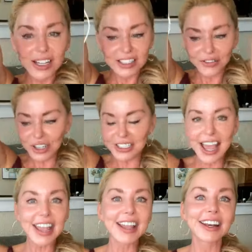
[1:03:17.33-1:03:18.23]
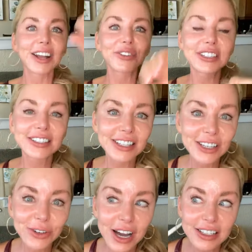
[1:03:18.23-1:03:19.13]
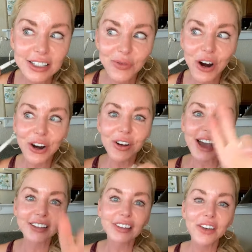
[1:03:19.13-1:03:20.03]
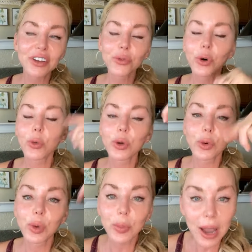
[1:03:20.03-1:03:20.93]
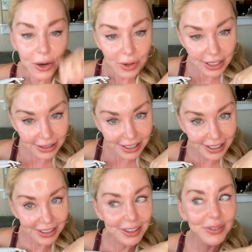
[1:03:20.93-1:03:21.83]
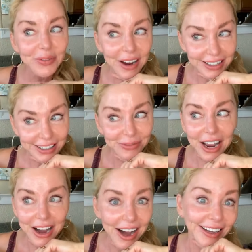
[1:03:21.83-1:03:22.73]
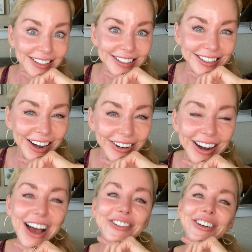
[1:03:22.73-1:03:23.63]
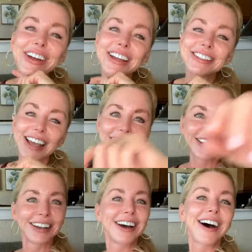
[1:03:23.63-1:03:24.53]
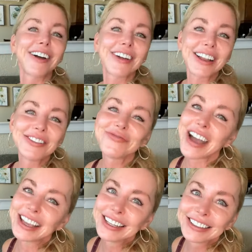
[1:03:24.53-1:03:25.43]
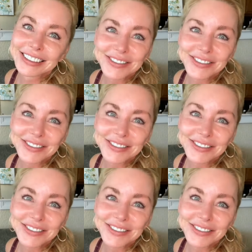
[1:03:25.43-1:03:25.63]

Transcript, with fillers: rest of your day, and I will see you guys tomorrow at 11 where we will be microneedling my, my eyes. So have a great day. All right, bye.